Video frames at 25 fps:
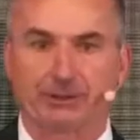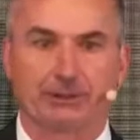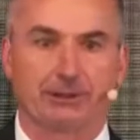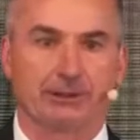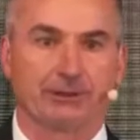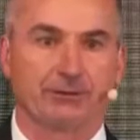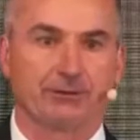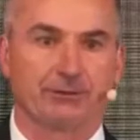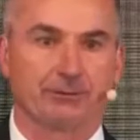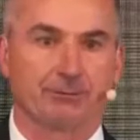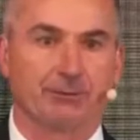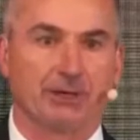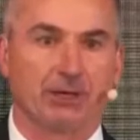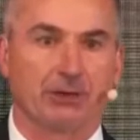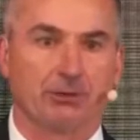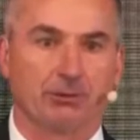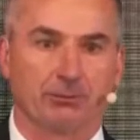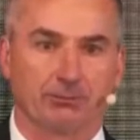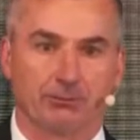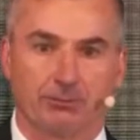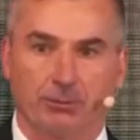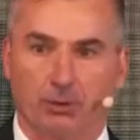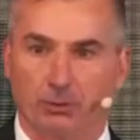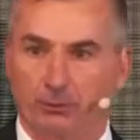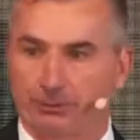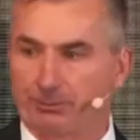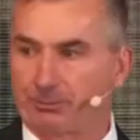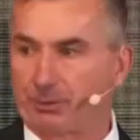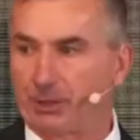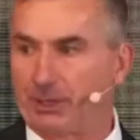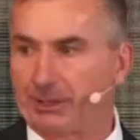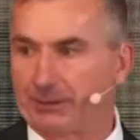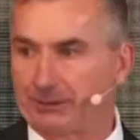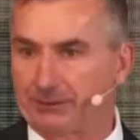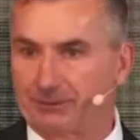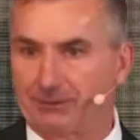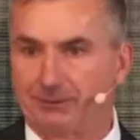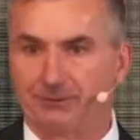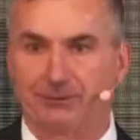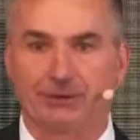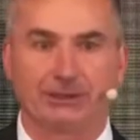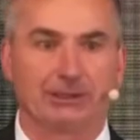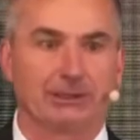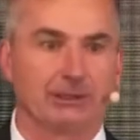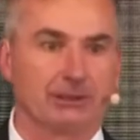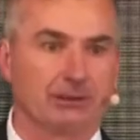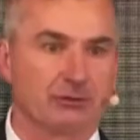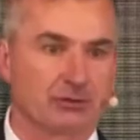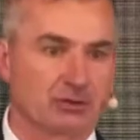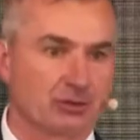that is about both productivity
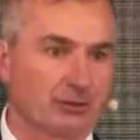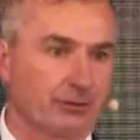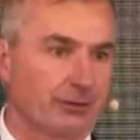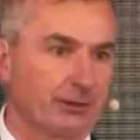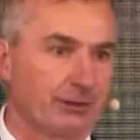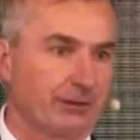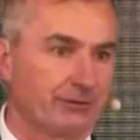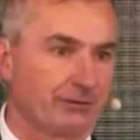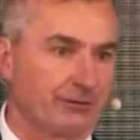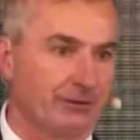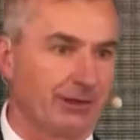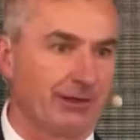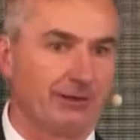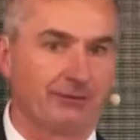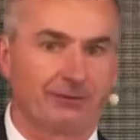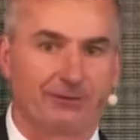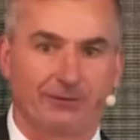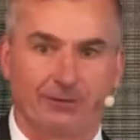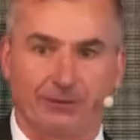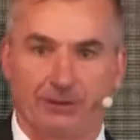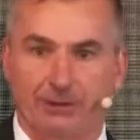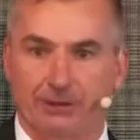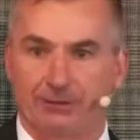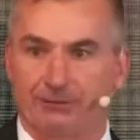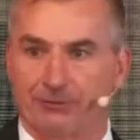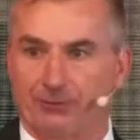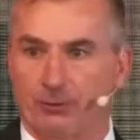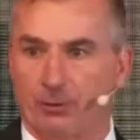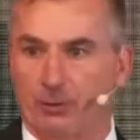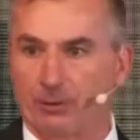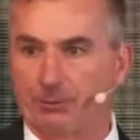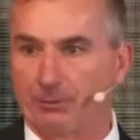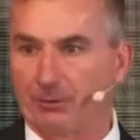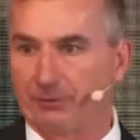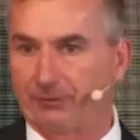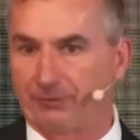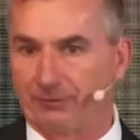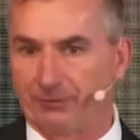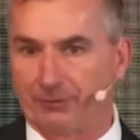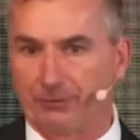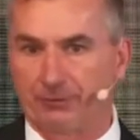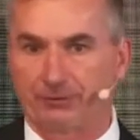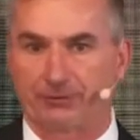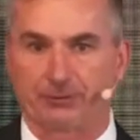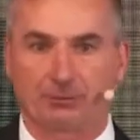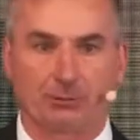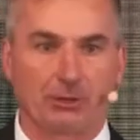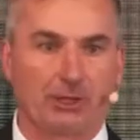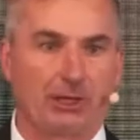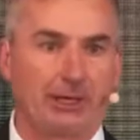and ensuring a safe and affordable food
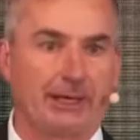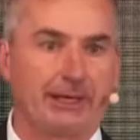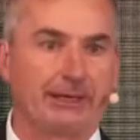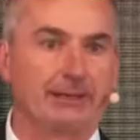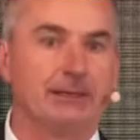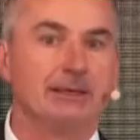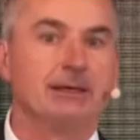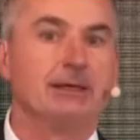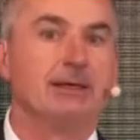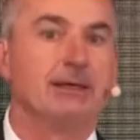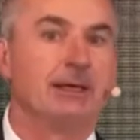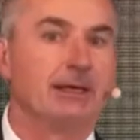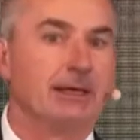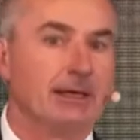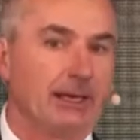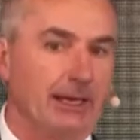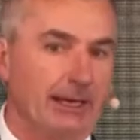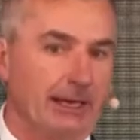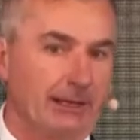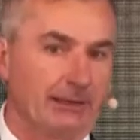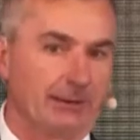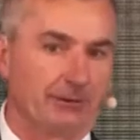supply and a